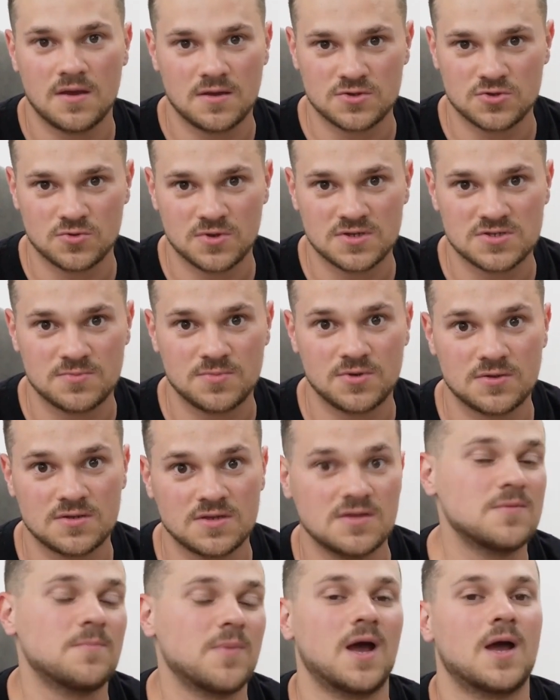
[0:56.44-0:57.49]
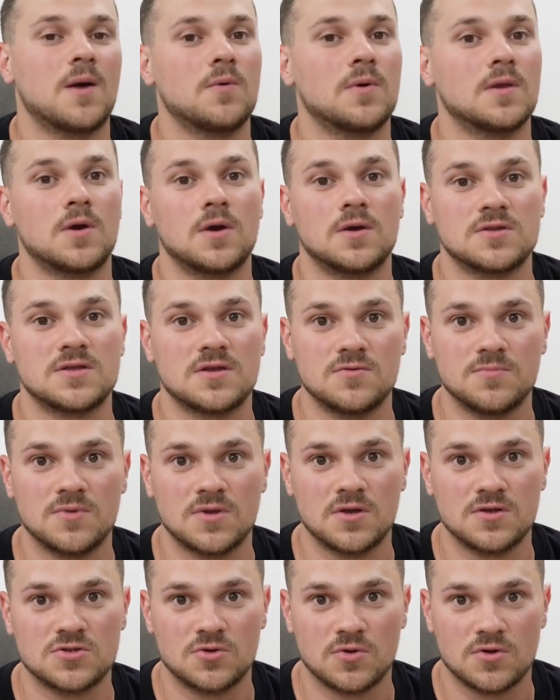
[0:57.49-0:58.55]
you experience power losses
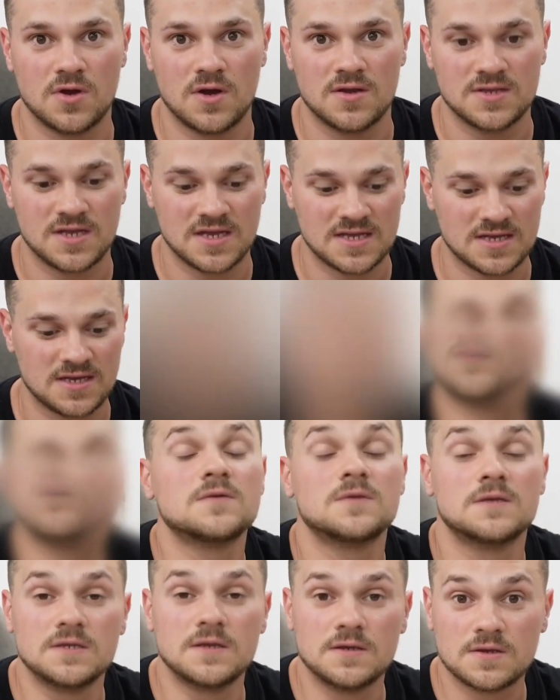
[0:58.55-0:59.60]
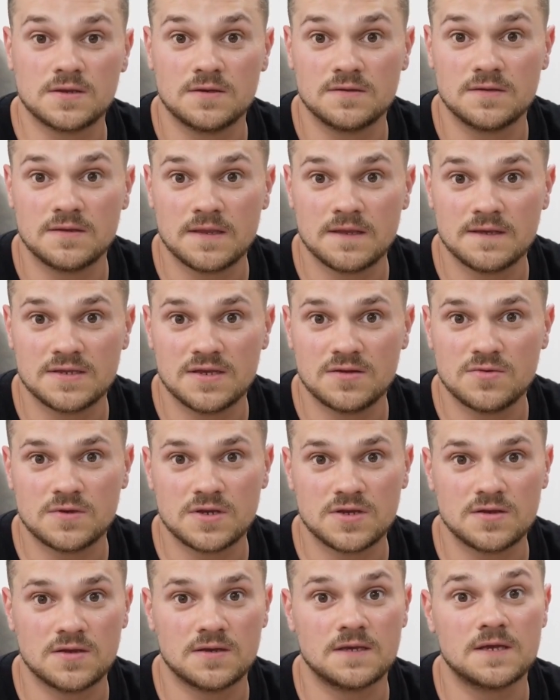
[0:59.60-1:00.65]
because you're not getting enough air. And it
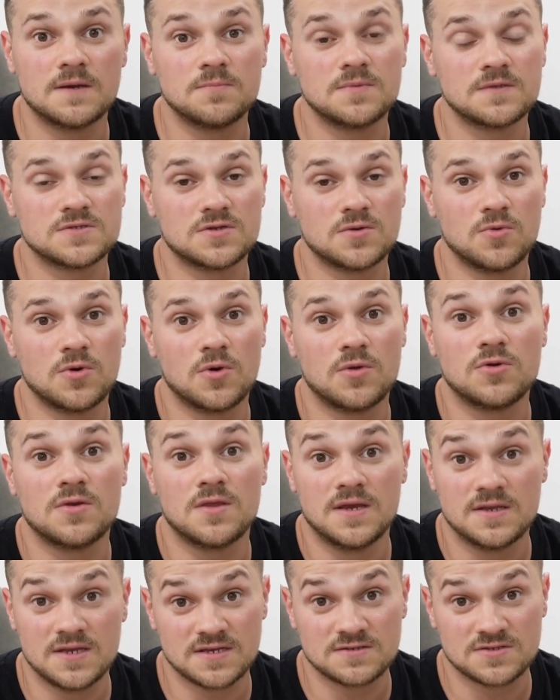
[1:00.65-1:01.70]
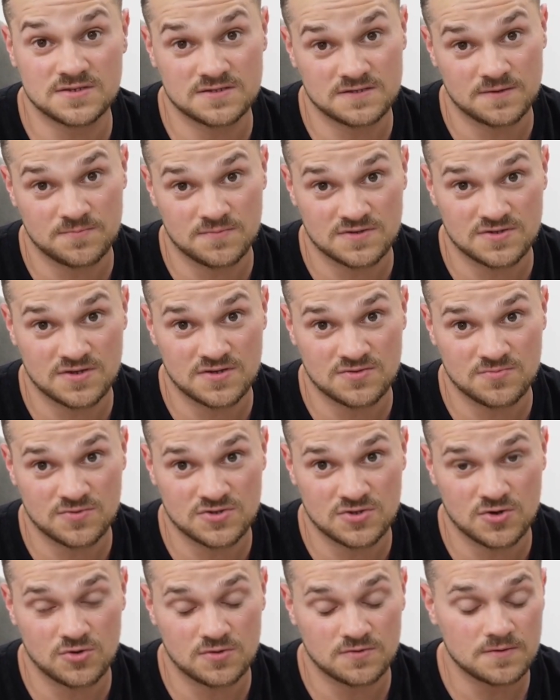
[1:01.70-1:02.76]
regularly happens that we also get engine damage as a
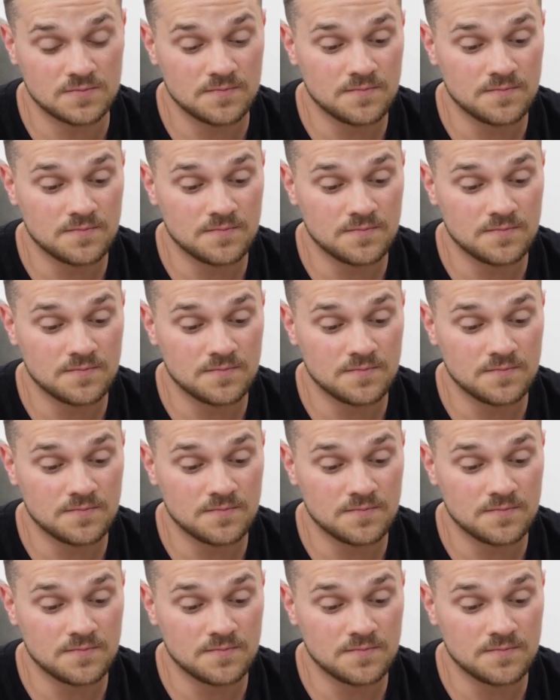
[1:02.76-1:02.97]
result.